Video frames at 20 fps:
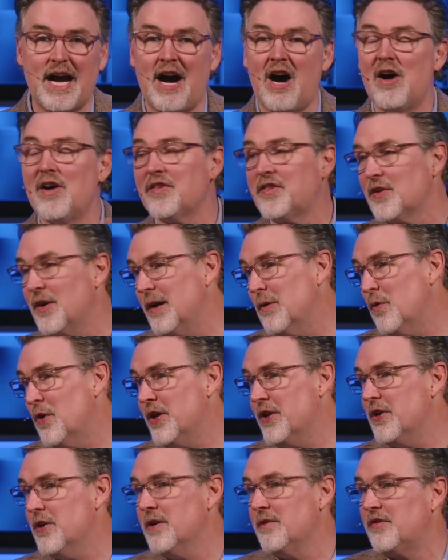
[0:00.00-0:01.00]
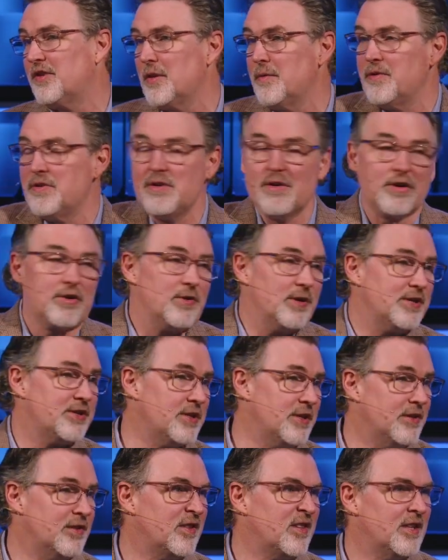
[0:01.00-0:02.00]
Also, I wonder if some of you are
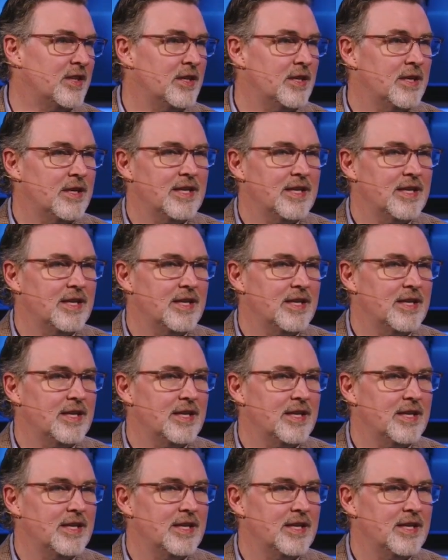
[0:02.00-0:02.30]
Christians